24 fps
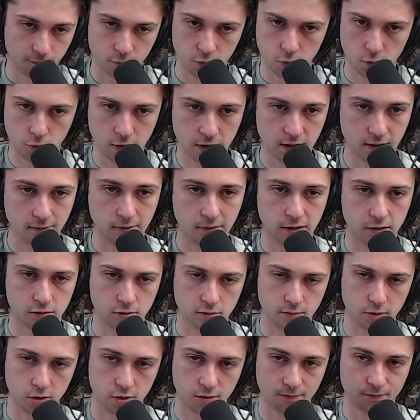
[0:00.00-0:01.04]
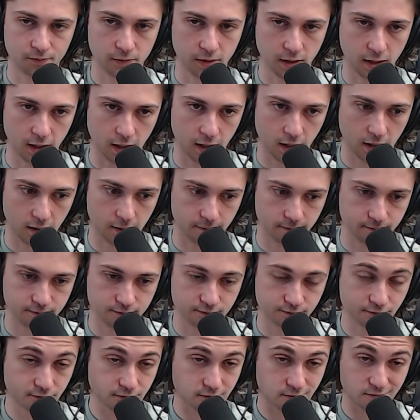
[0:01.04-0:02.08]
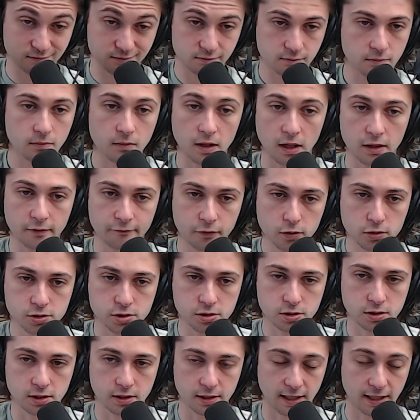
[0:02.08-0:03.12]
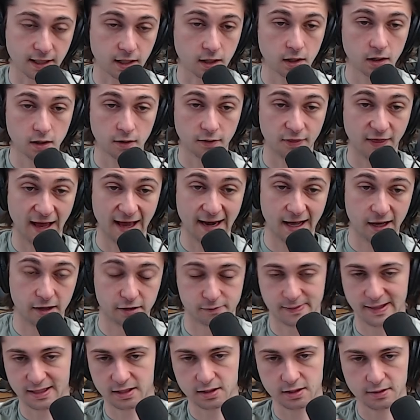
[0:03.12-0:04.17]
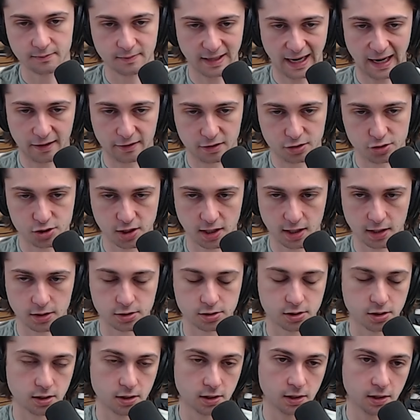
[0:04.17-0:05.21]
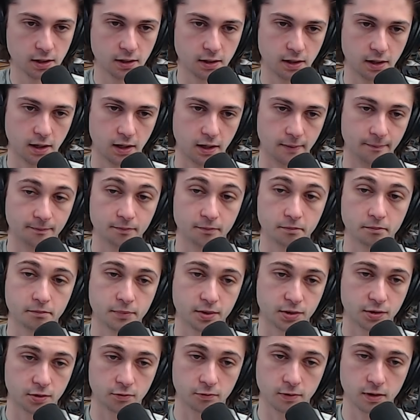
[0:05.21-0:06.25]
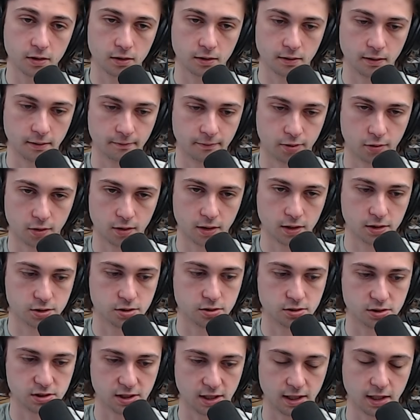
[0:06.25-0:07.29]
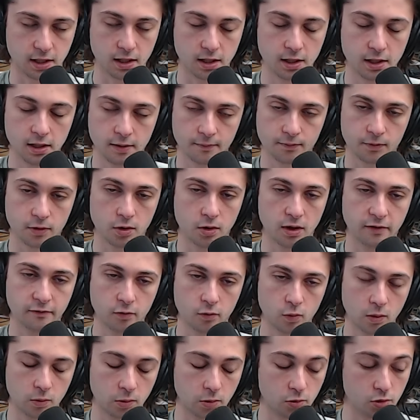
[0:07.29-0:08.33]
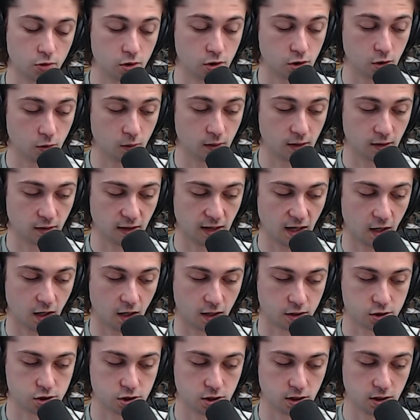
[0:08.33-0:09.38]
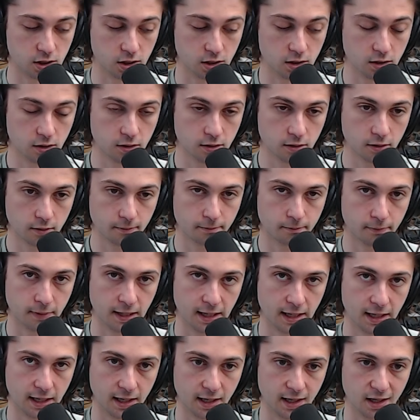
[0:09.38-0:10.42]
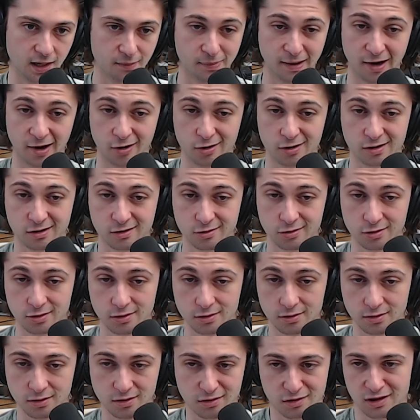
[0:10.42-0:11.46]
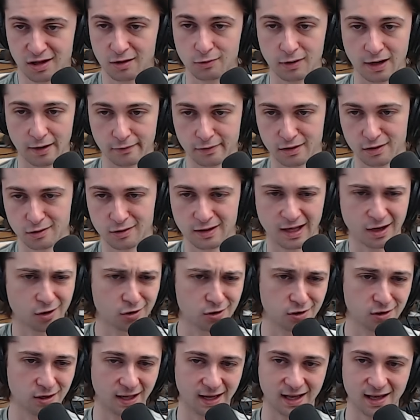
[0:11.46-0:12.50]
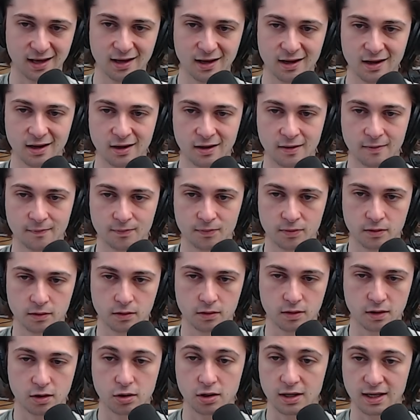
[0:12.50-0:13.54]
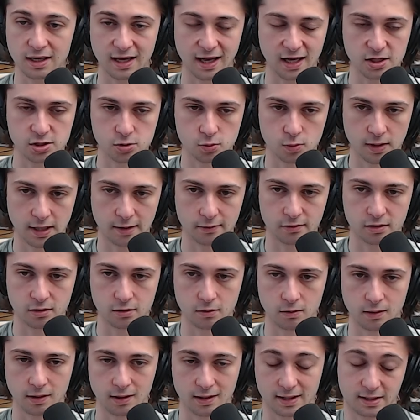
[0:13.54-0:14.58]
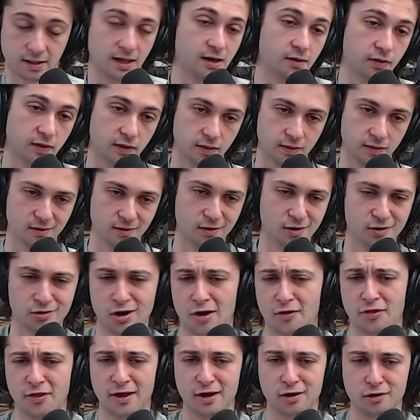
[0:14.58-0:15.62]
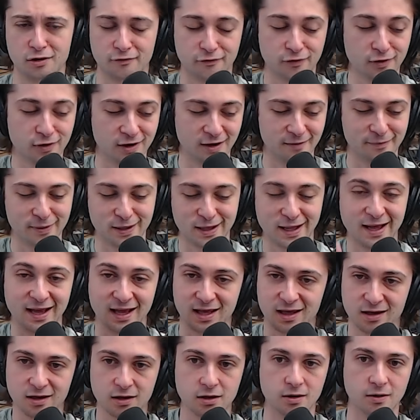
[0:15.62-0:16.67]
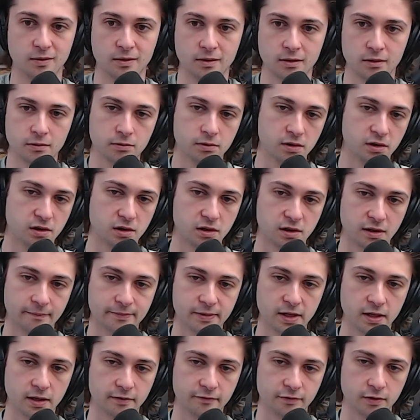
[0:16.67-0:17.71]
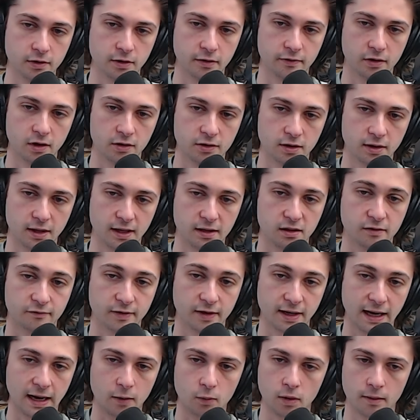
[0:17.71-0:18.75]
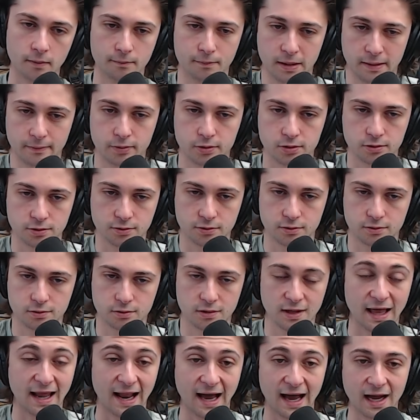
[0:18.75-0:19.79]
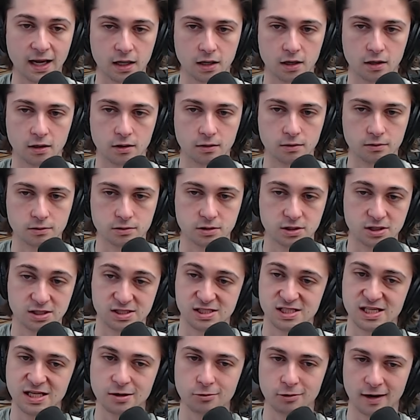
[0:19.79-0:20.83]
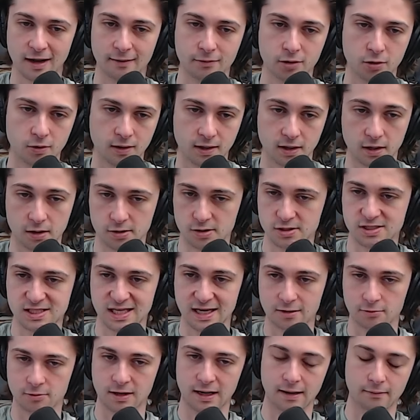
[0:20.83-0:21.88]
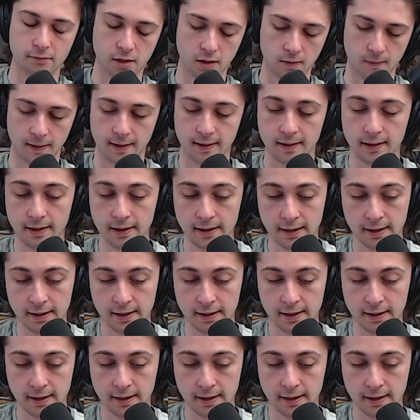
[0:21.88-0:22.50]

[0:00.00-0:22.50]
Really miserable. And unfortunately, like that aspect hasn't changed. But the real important issue is like, you know, even when we were doing the auction, my parents couldn't see what I was doing. They couldn't engage in what I was doing. Like not that they could afford it, but like, you know, it was something along the lines of like, I want people that I know to see what I'm doing and understand what I'm doing.